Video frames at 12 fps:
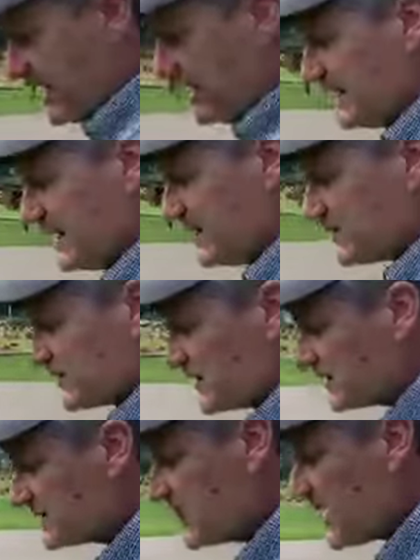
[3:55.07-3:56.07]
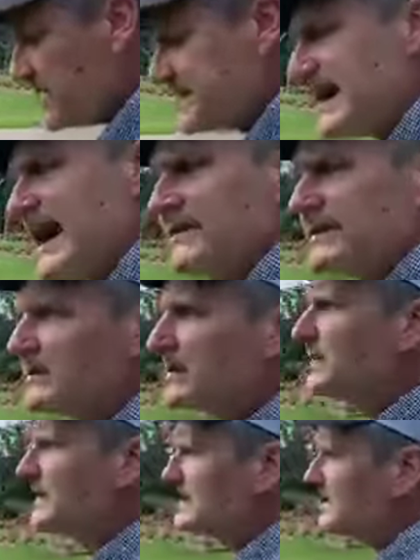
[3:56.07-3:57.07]
and each of those beds have a
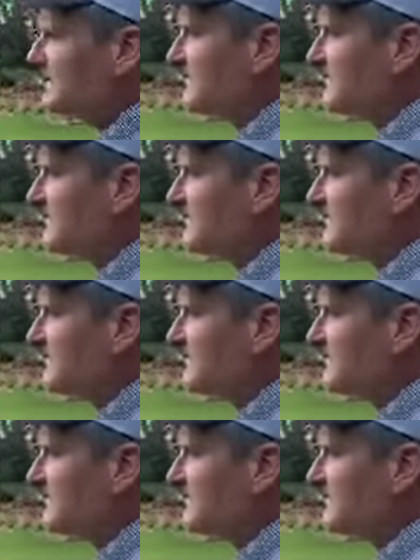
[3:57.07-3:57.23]
little bit